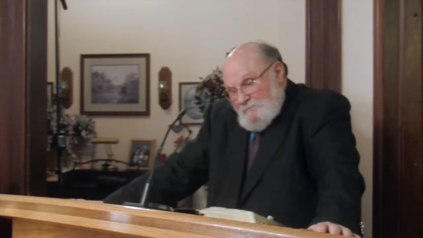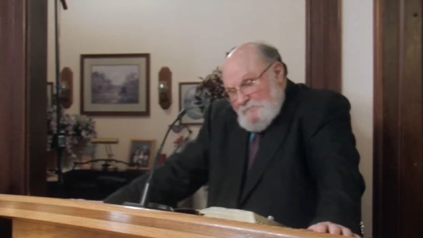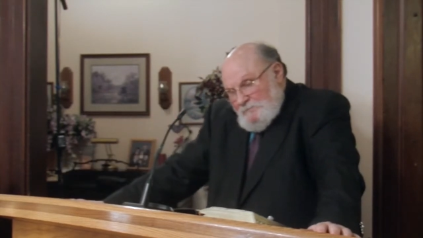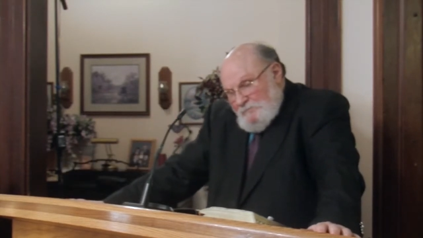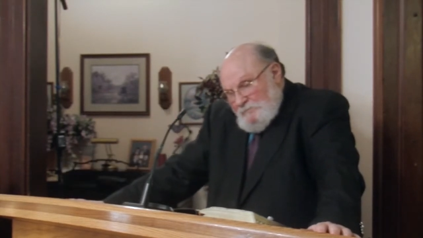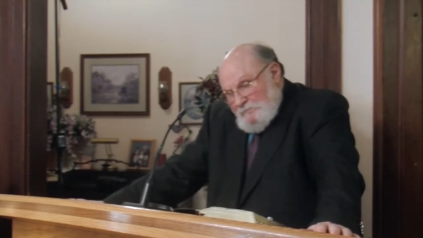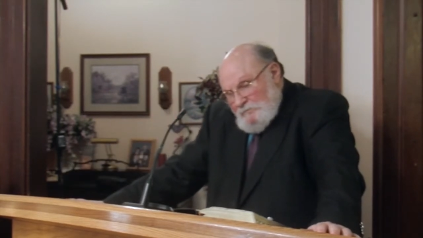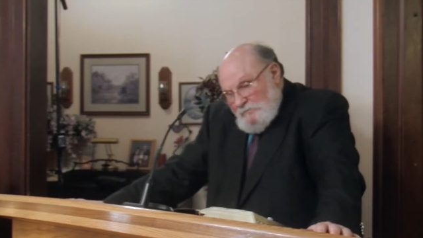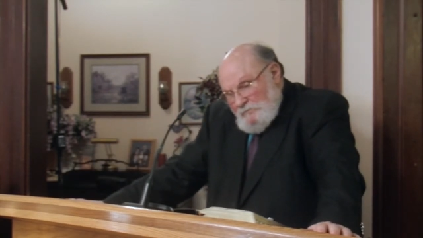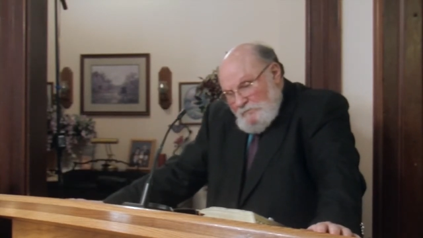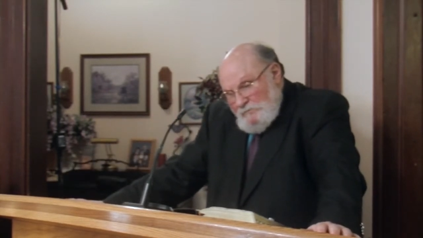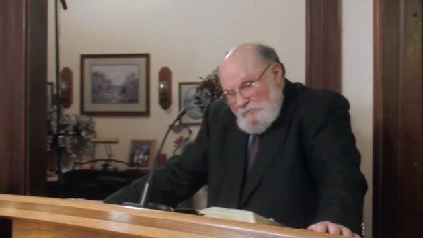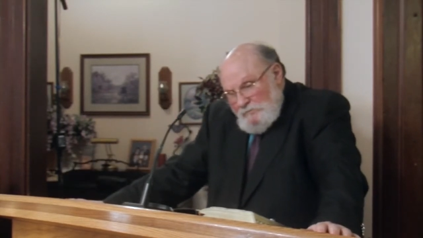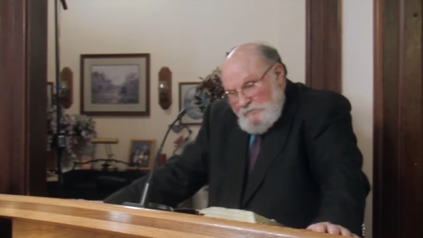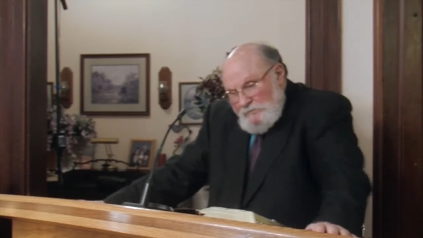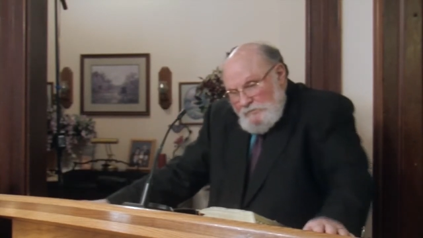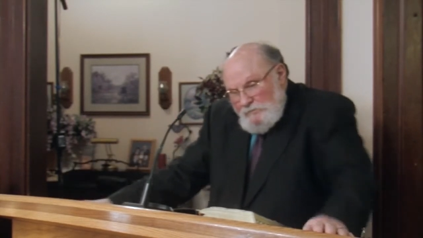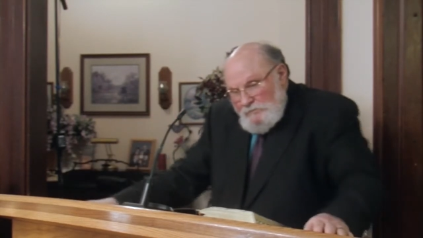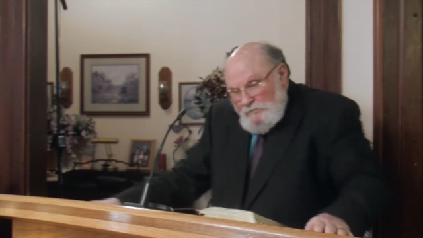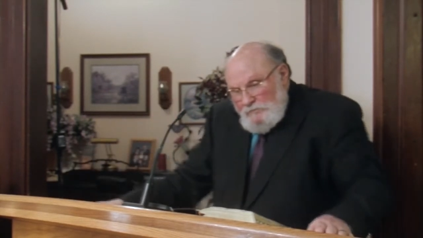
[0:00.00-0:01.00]

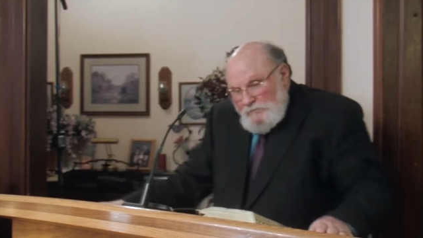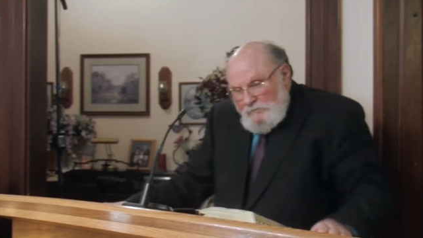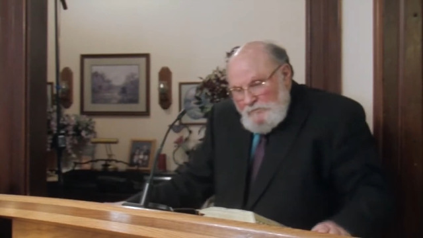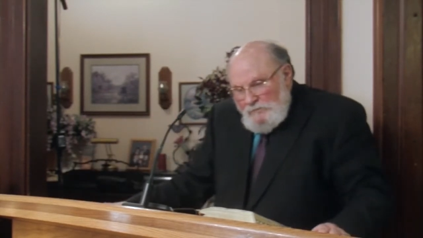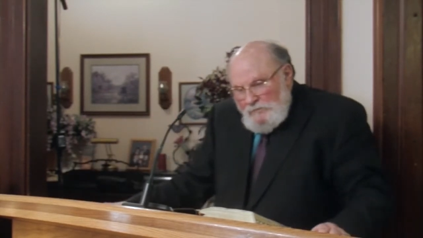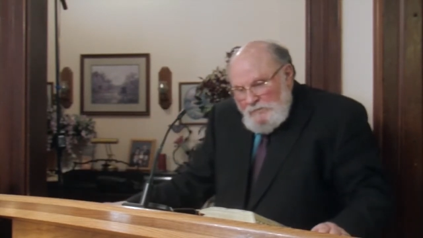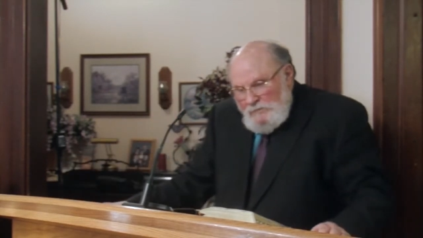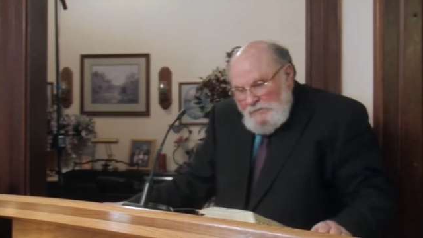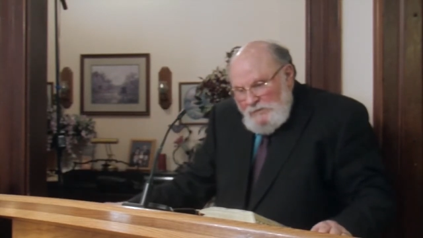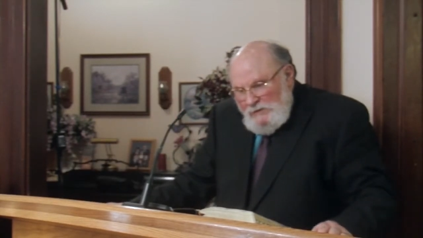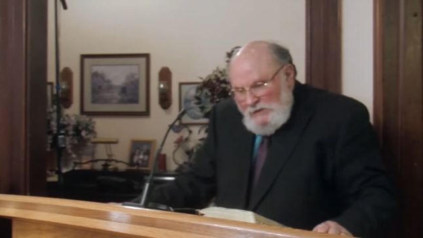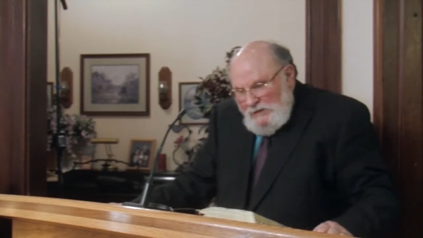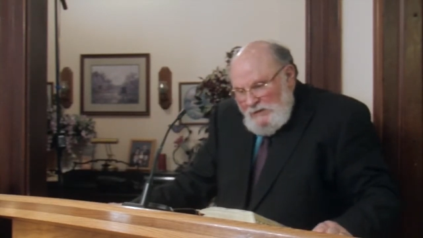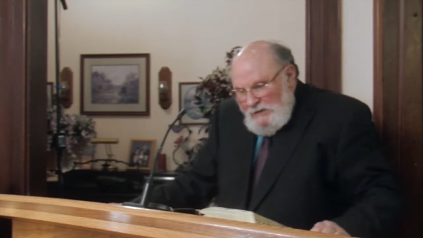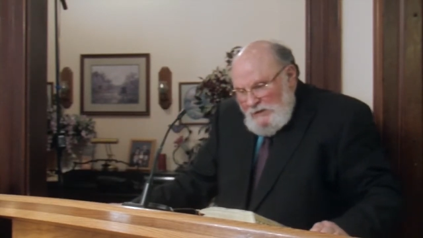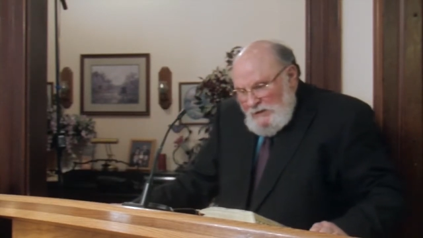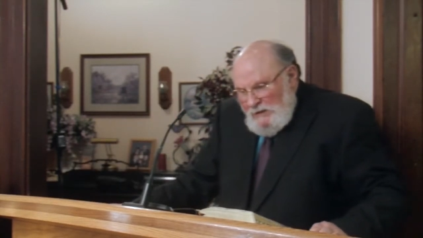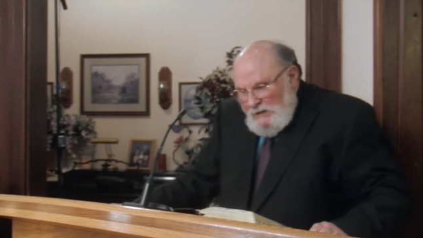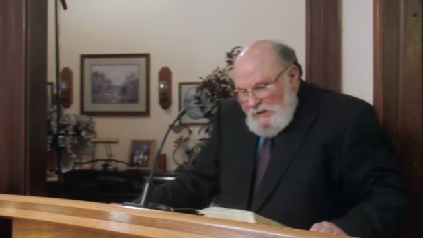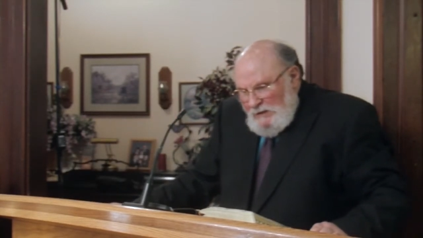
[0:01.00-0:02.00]

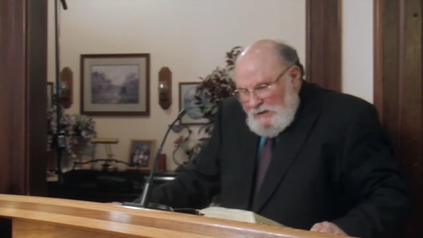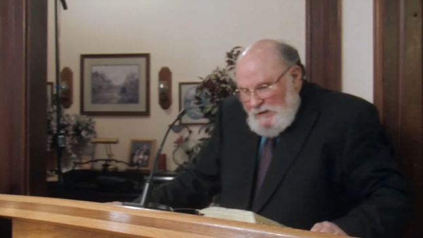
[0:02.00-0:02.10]
No one is speaking in this clip.